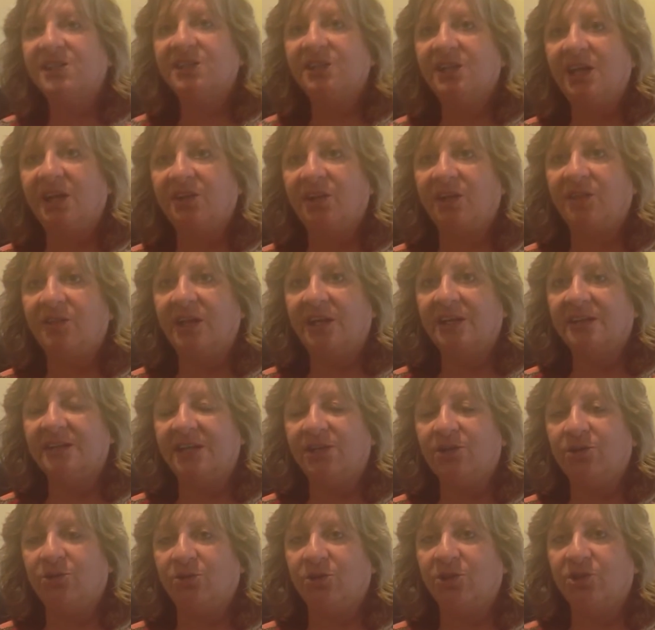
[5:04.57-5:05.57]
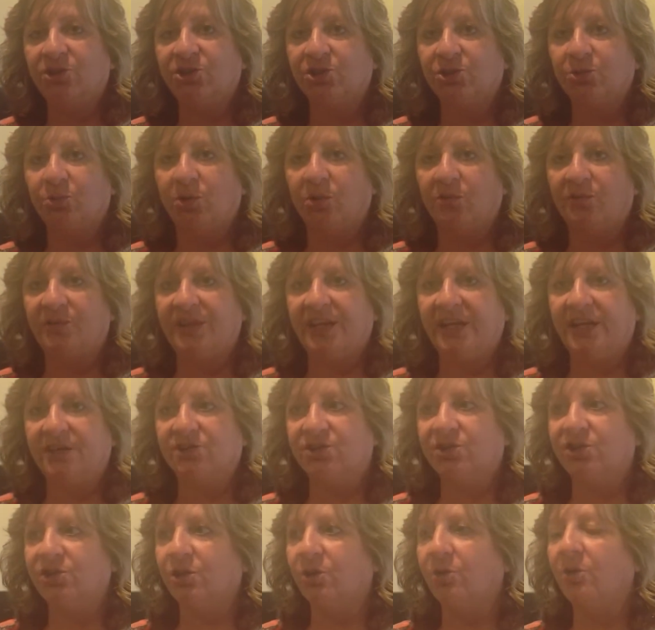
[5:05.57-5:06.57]
another thing that you can do over
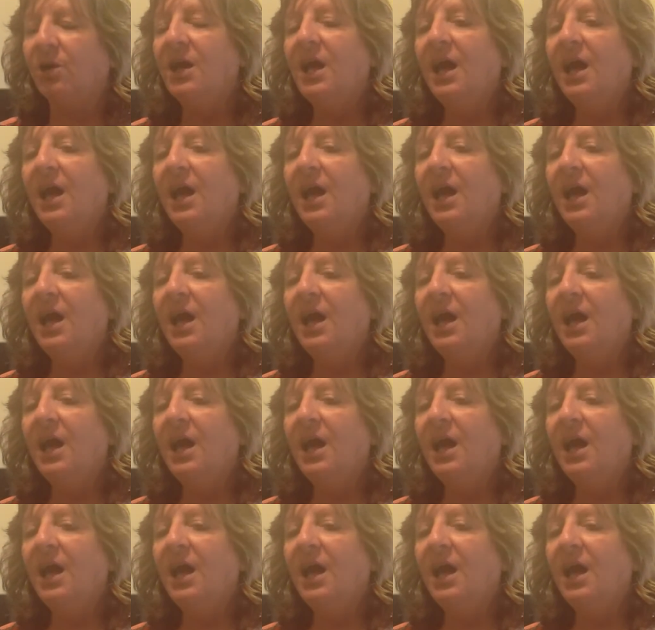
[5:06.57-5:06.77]
there too.